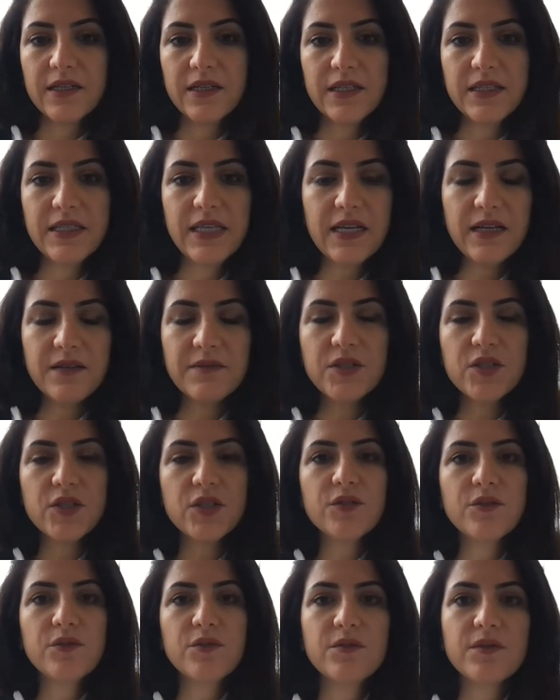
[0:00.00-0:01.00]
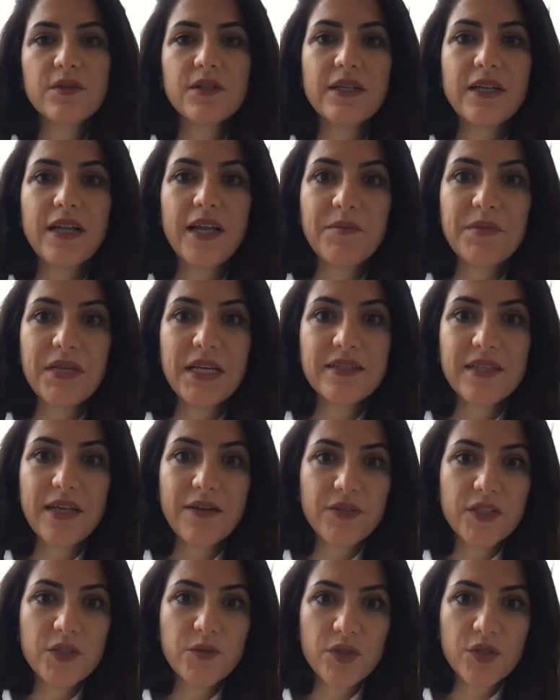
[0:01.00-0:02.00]
Yeah, so I mean, I
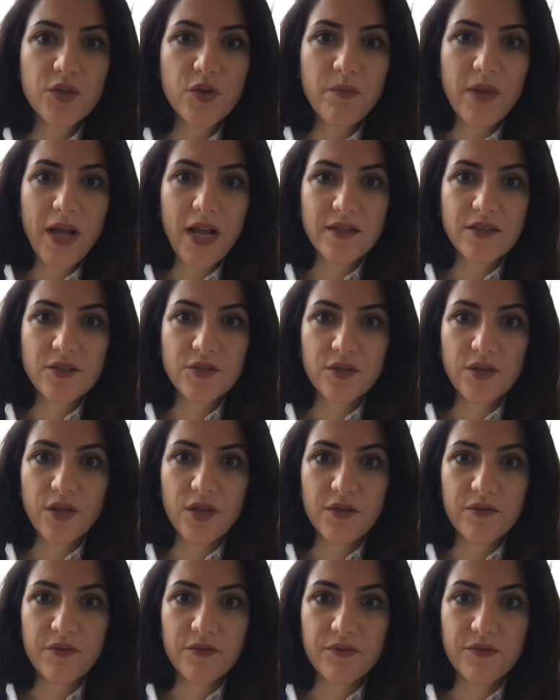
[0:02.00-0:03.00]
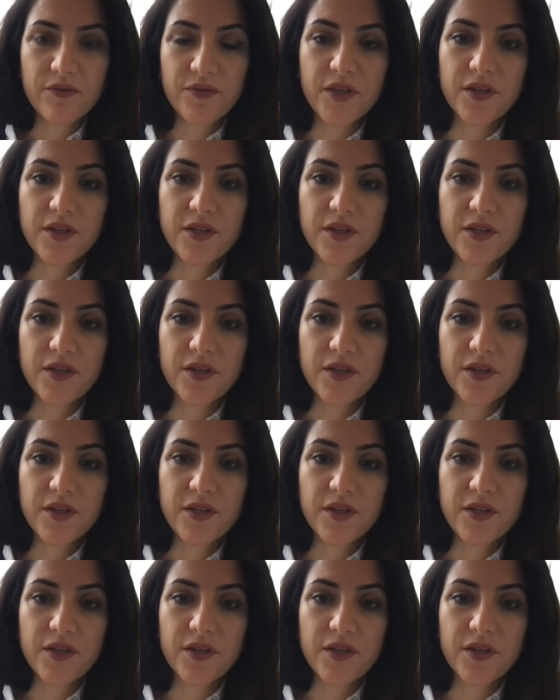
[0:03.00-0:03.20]
definitely would go back to a lot of